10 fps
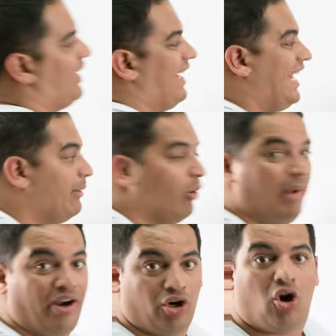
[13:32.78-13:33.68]
like a
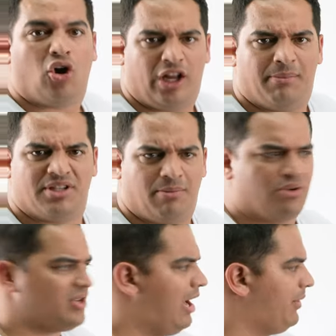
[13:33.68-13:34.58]
hemopericardium is the
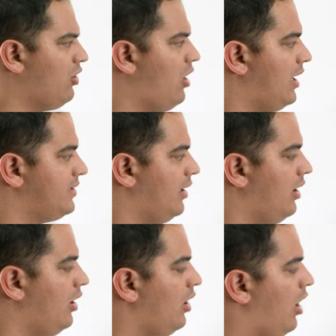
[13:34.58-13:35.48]
most common cause.
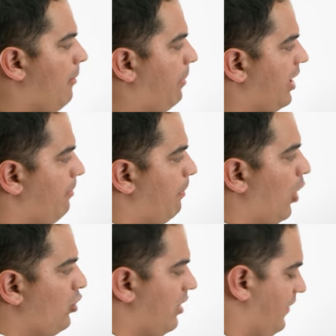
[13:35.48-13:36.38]
But in
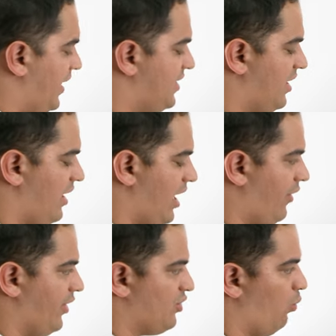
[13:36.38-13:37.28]
both of these
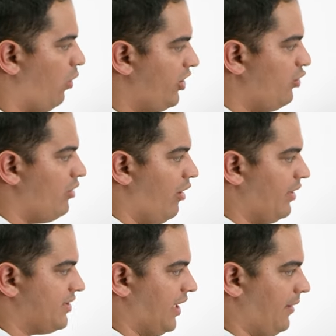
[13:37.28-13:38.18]
scenarios, what are you
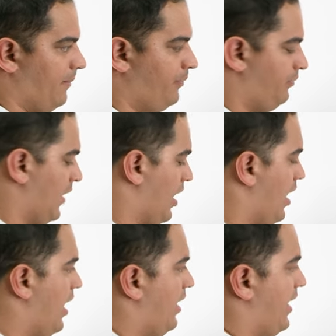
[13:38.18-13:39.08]
noticing?
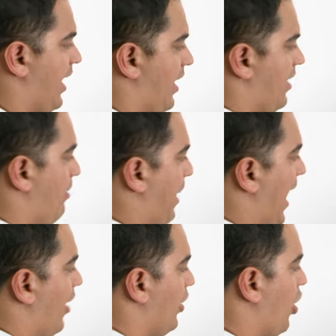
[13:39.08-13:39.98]
That the
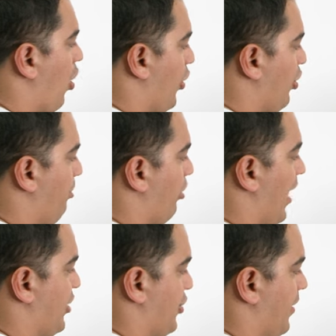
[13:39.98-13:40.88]
pericardial
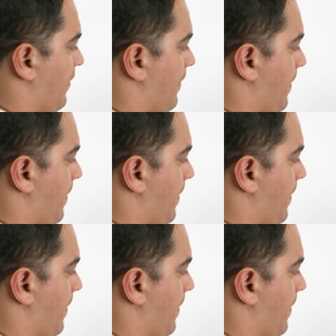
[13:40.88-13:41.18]
pressure